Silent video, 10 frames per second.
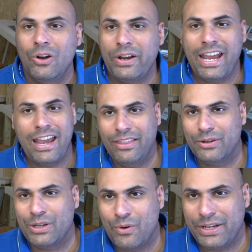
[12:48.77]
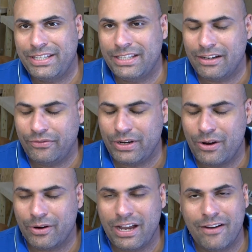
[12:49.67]
Okay, there's always stuff we
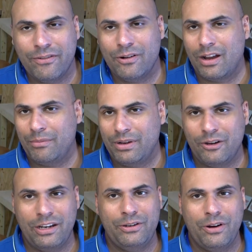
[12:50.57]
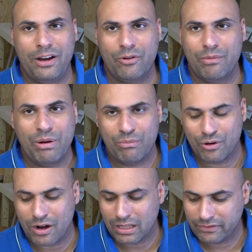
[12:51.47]
don't cover. I'm going to try to
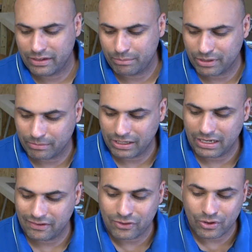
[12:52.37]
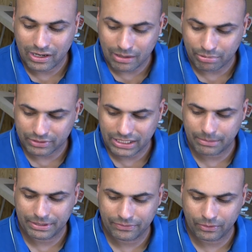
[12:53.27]
remember all of it, but I'm going to give you a couple
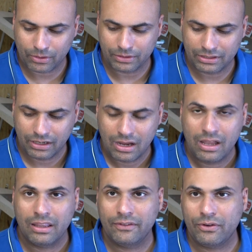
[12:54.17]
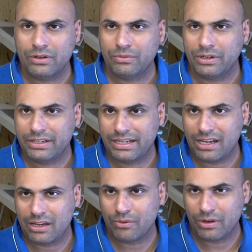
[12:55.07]
tips first. The first one is
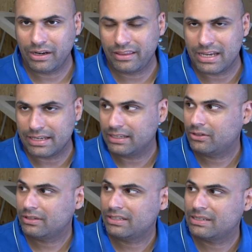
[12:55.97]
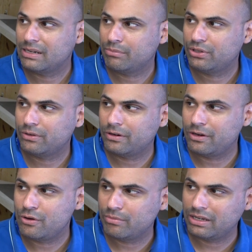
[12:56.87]
get you one of these. It's just a temperature
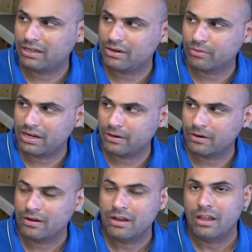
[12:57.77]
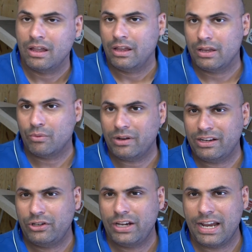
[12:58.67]
and humidity reader. You want
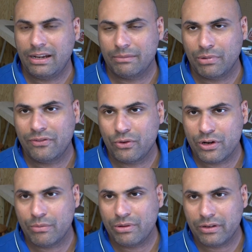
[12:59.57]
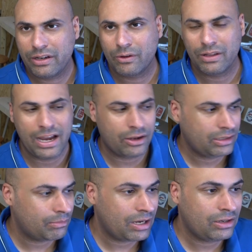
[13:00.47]
to check before you're building your layout
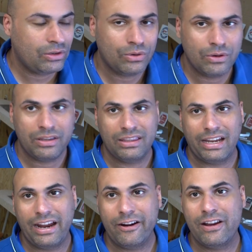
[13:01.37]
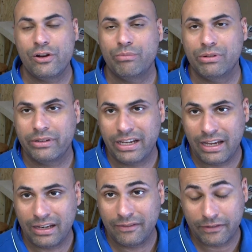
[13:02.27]
to make sure that the area you're building
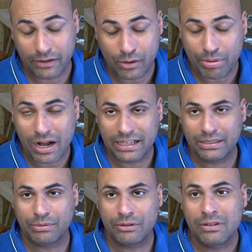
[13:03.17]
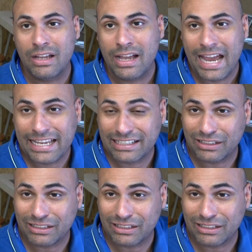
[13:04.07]
in, if at all possible, has a